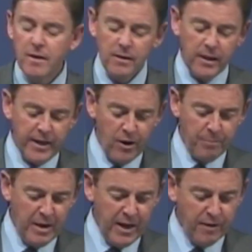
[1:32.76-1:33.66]
Let not
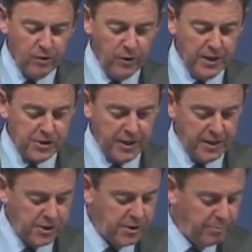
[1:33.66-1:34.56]
many of you, he
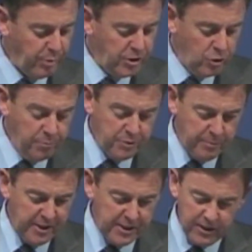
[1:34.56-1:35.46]
says, presume to
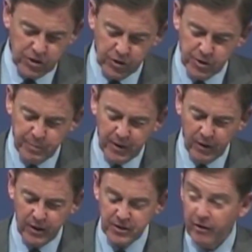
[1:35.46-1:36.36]
be teachers
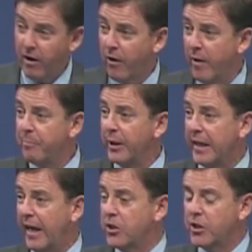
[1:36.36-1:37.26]
because there are
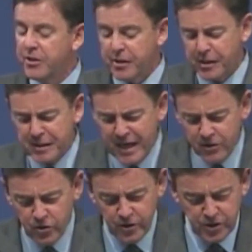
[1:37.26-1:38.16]
implications. It's a
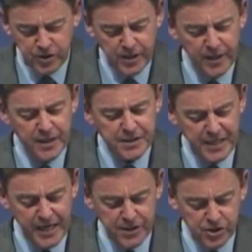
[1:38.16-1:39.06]
dangerous
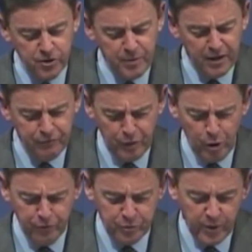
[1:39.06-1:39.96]
task to be
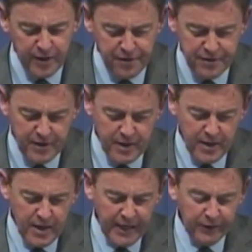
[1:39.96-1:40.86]
involved with,
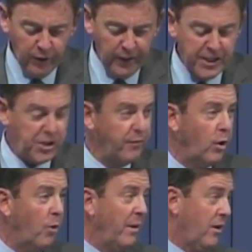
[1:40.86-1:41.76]
and not least of
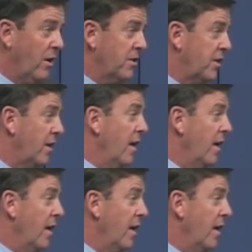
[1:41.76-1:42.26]
all because